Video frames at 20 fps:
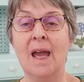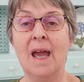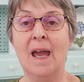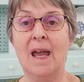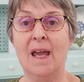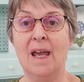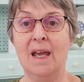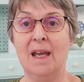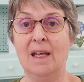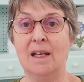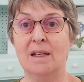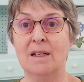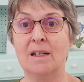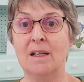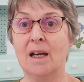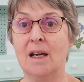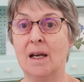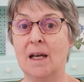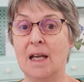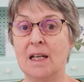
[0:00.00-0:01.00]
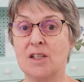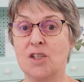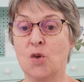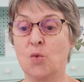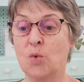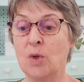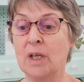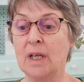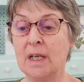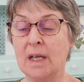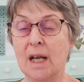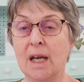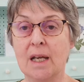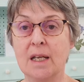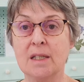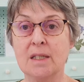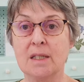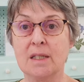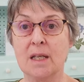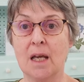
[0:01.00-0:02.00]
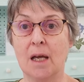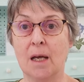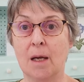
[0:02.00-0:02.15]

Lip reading: and it's a really nice